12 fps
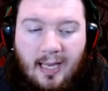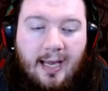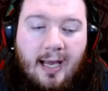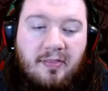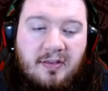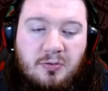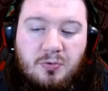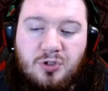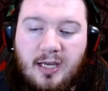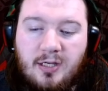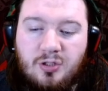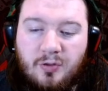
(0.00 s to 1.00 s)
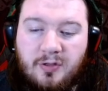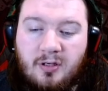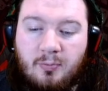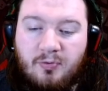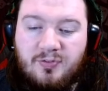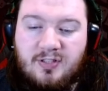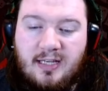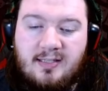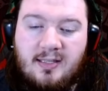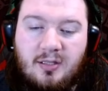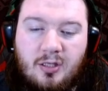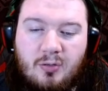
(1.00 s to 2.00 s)
They do change on the number of states
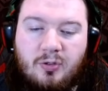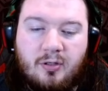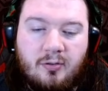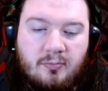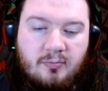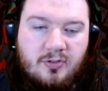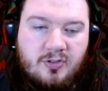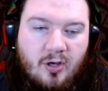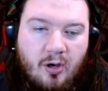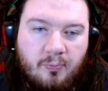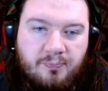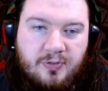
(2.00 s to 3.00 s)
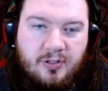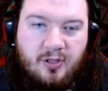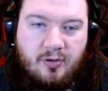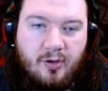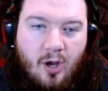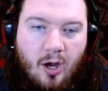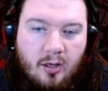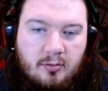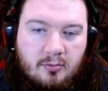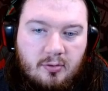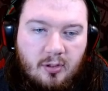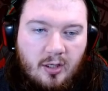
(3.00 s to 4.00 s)
in the Union. So you got
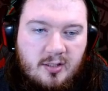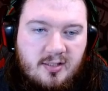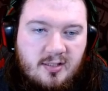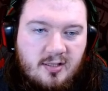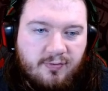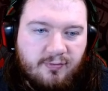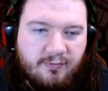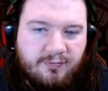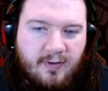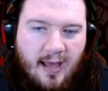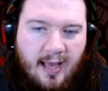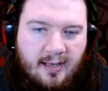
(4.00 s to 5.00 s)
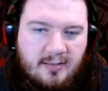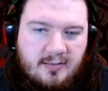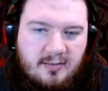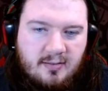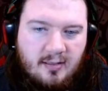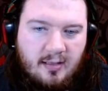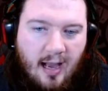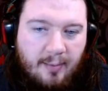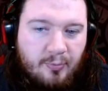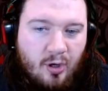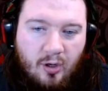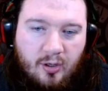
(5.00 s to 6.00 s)
lots of different flags.
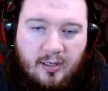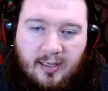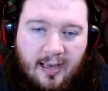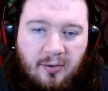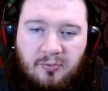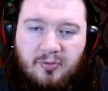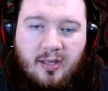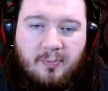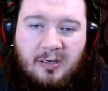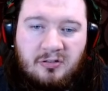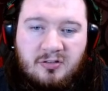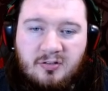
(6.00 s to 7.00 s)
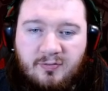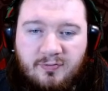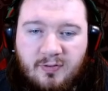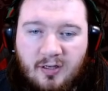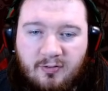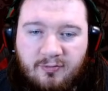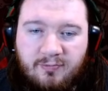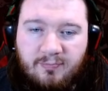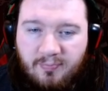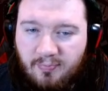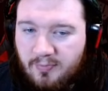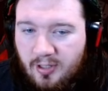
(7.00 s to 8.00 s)
I'm not going to count the amount of
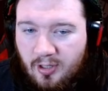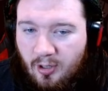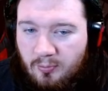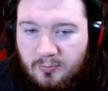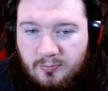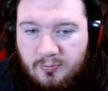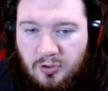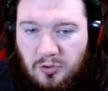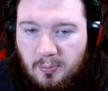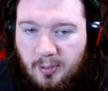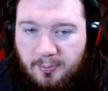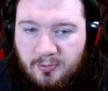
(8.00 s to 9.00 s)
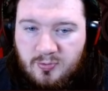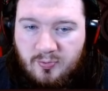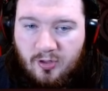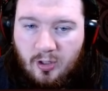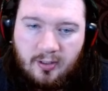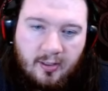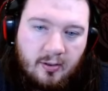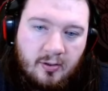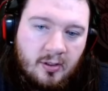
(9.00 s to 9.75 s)
doodly boppers we've got here.